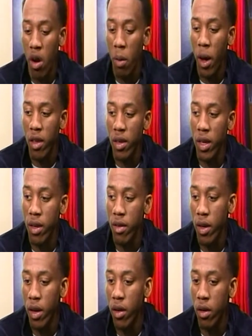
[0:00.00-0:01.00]
about things,
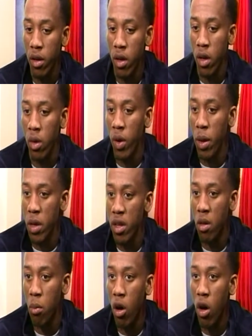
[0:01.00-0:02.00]
and when I'm getting
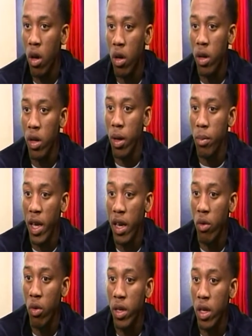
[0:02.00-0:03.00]
the ball, I'm
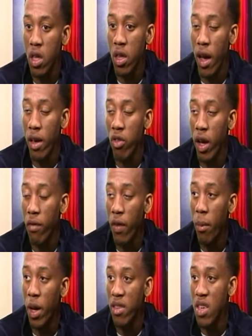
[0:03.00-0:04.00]
taking really good shots, trying to
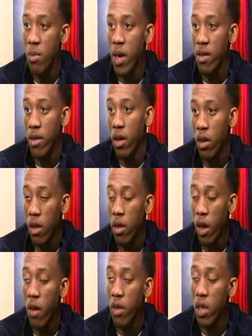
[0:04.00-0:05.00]
find my teammates,
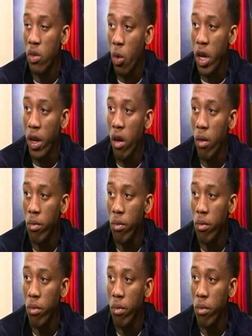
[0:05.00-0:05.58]
and everything's working out.